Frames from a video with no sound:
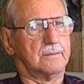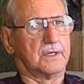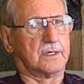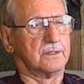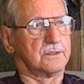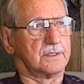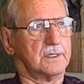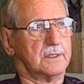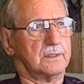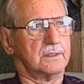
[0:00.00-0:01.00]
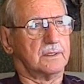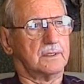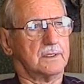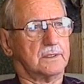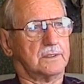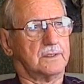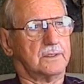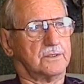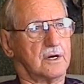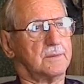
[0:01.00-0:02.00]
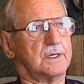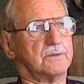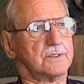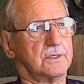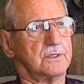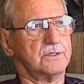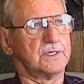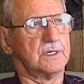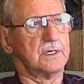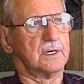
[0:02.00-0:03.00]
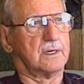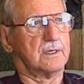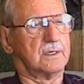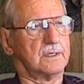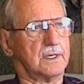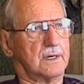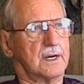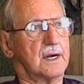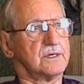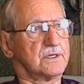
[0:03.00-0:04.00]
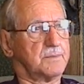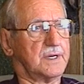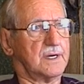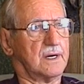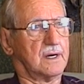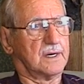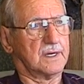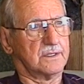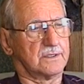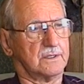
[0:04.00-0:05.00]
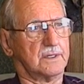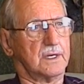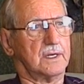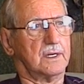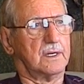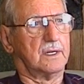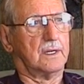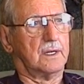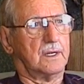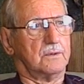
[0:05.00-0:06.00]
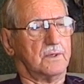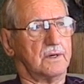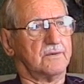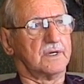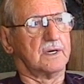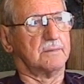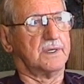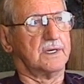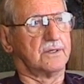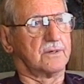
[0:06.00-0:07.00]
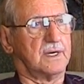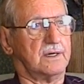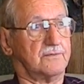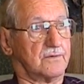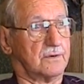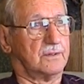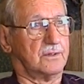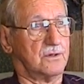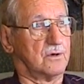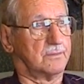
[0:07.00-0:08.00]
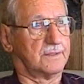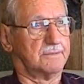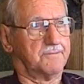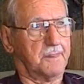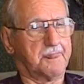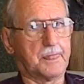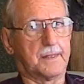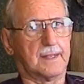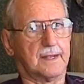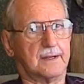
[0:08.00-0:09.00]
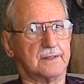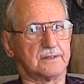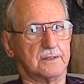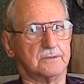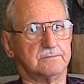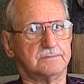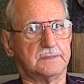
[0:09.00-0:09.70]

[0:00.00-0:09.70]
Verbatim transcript: because uh, Germany was losing their, their air superiority and so they we were then being trained for Europe. So